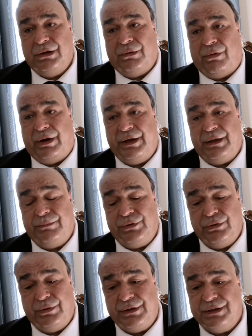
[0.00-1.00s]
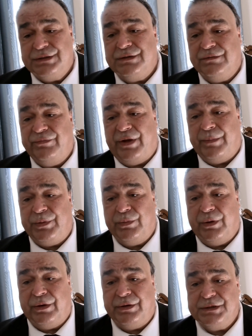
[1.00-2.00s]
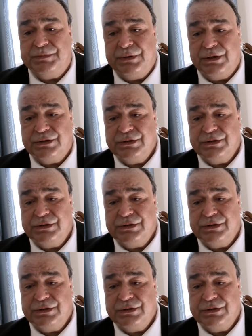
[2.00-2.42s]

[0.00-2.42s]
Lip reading: Why I'm doing this in February is because